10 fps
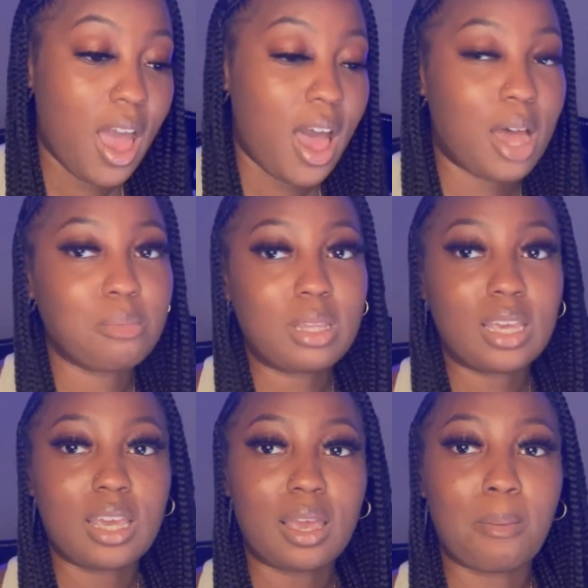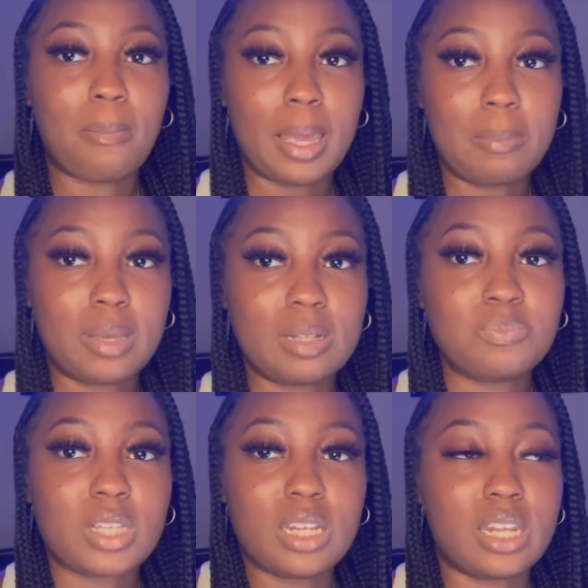I'm thinking maybe
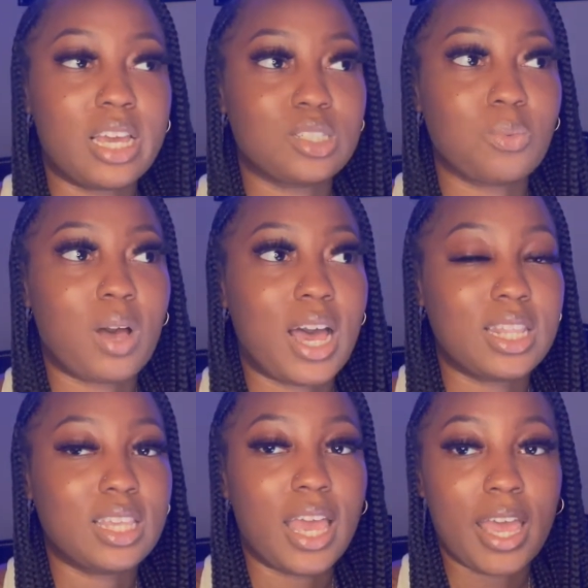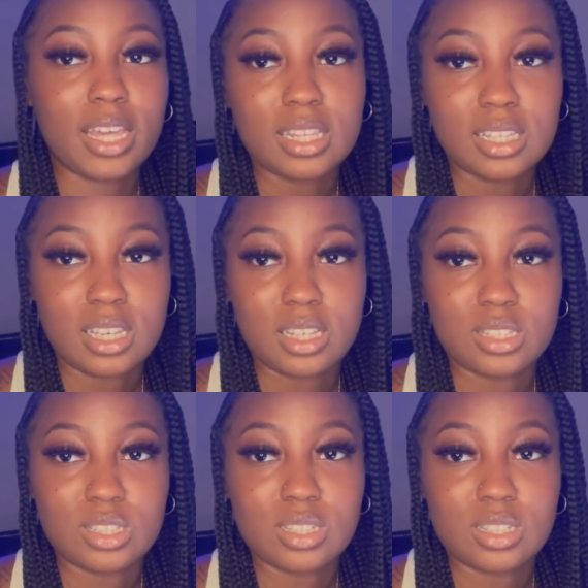that's why the aliens